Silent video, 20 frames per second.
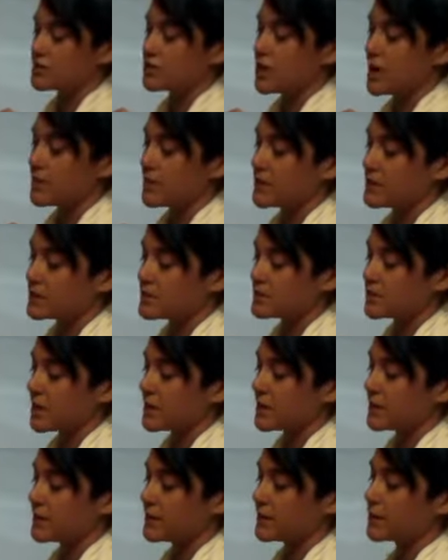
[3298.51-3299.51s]
So I'm going to start,
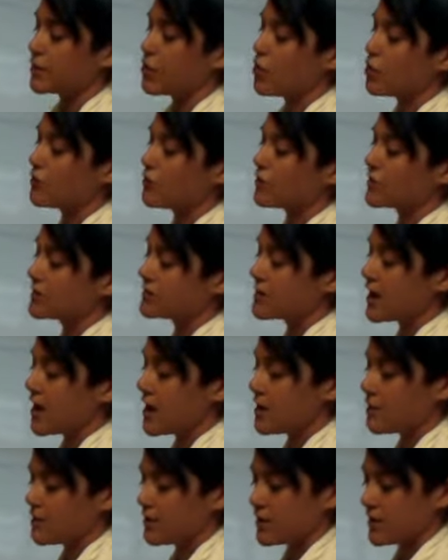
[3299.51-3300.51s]
I'm going to go over the
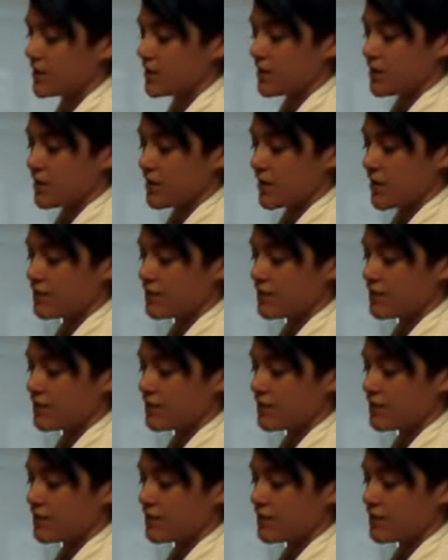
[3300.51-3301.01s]
top of